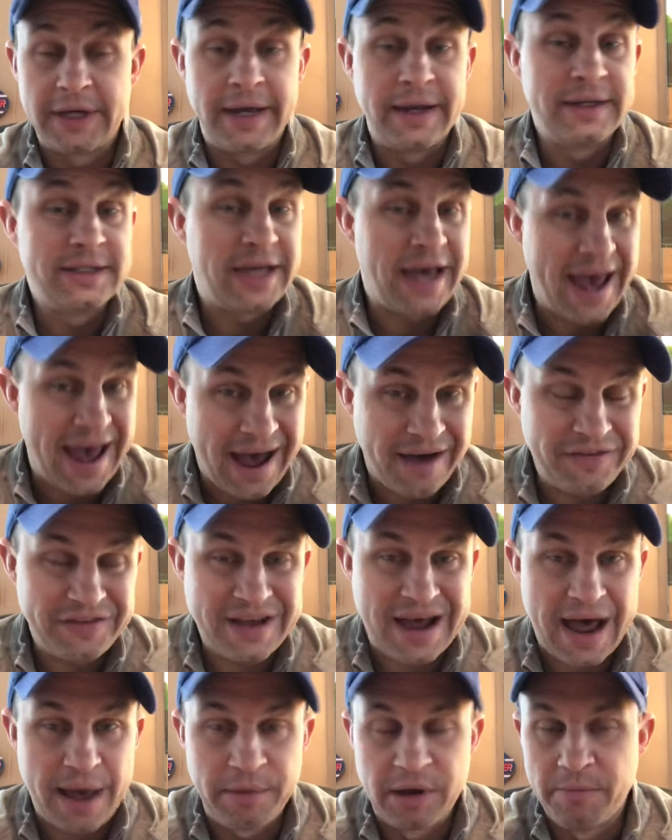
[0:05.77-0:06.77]
It is
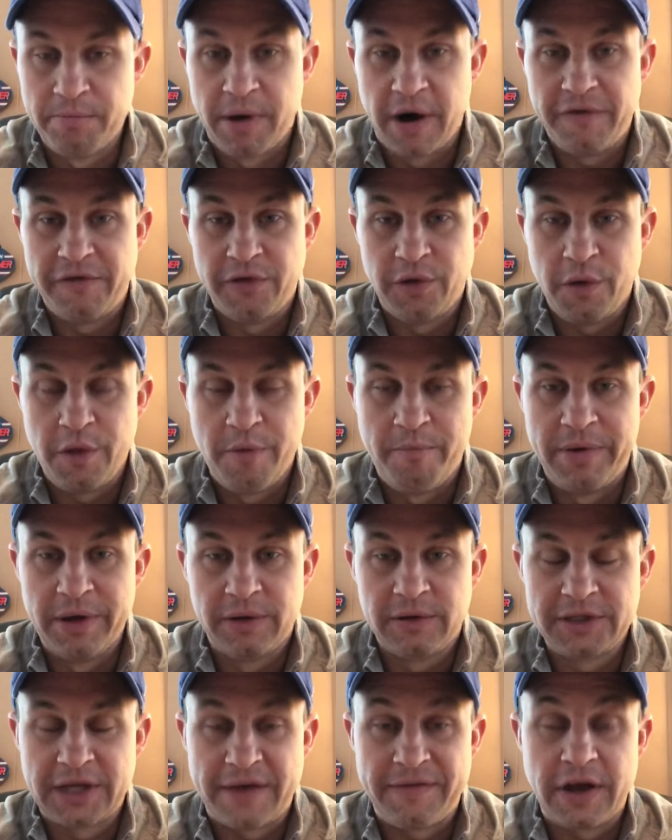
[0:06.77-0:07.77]
halftime in Buffalo. The
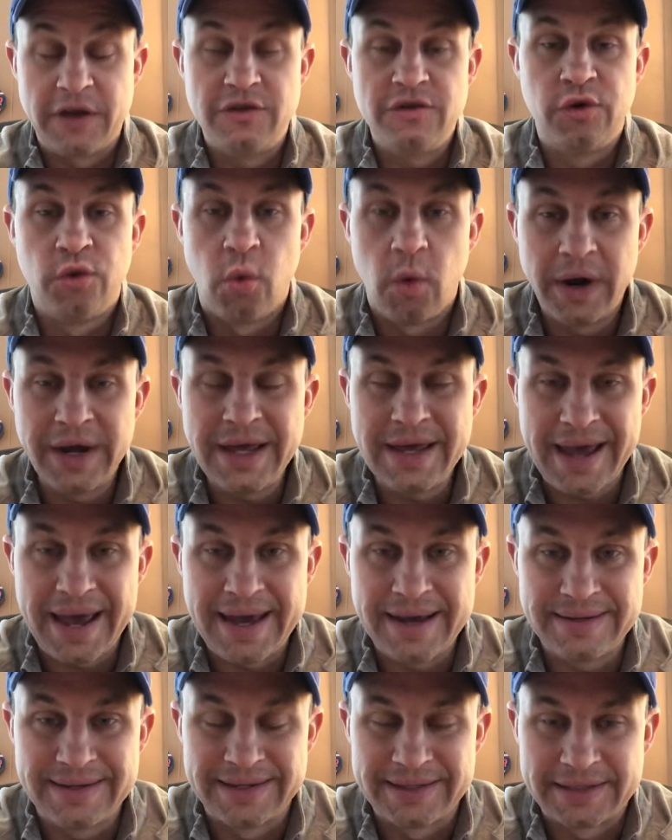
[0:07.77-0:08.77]
Bills have a
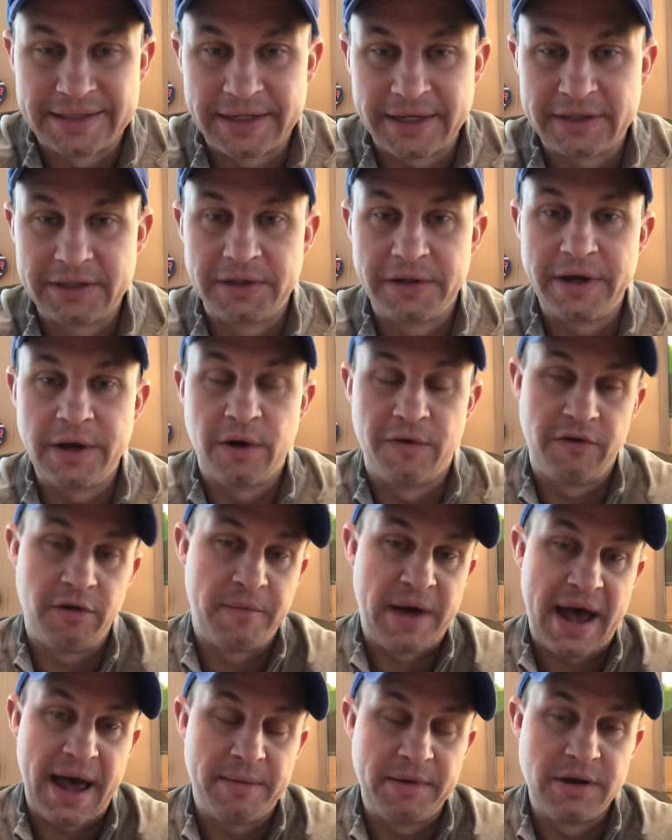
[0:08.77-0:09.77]
28-6 lead over the
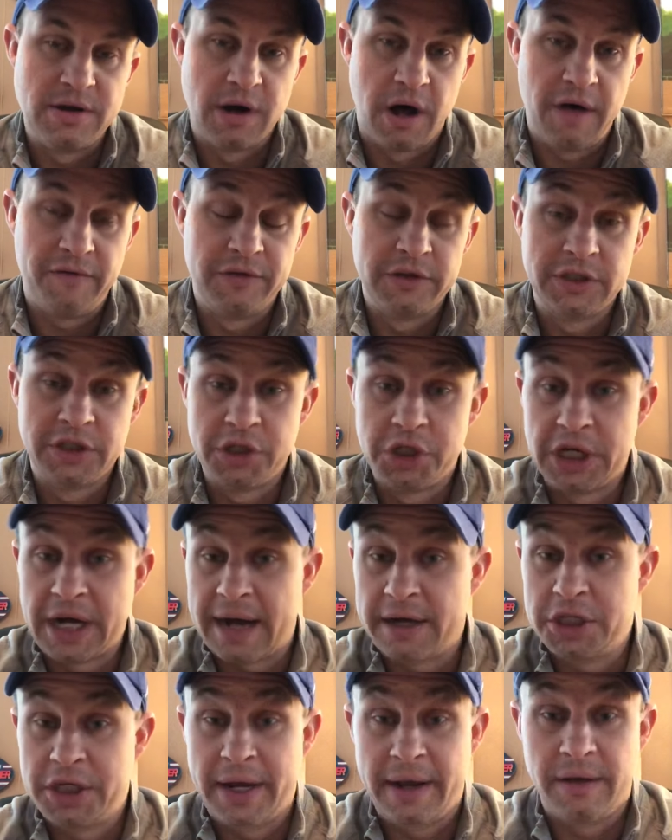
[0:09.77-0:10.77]
Miami Dolphins, and
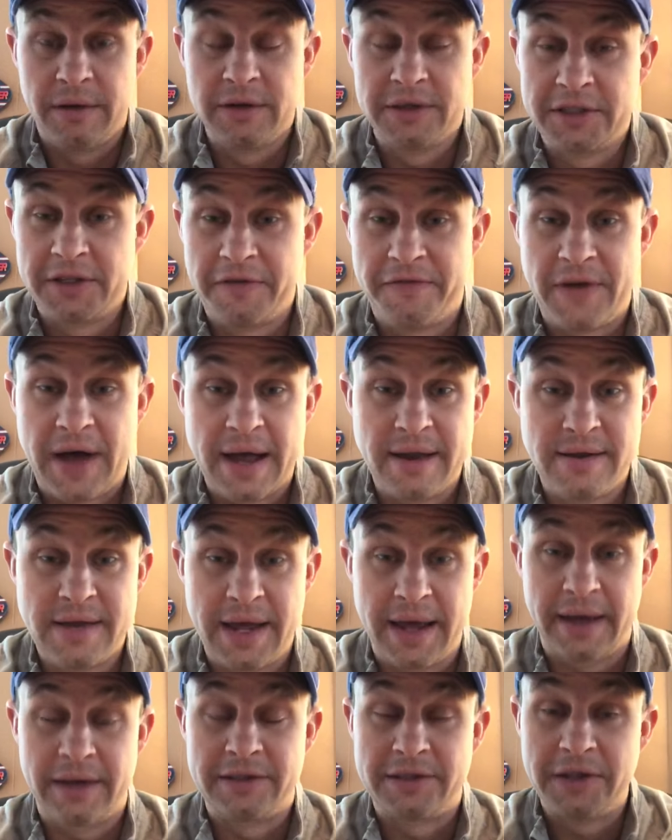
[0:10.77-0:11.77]
Josh Allen and Stephon
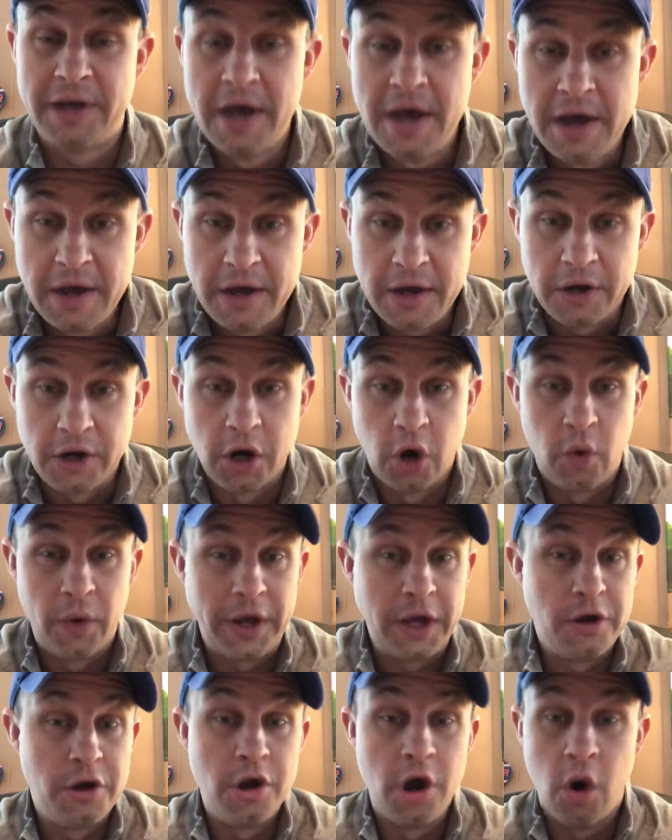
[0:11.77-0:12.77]
Diggs
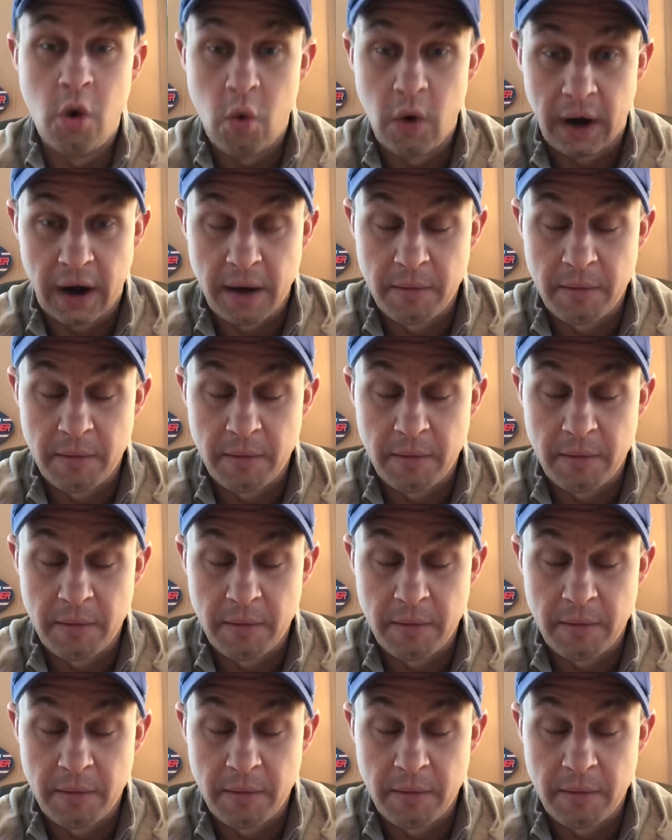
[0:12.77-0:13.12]
going nowhere.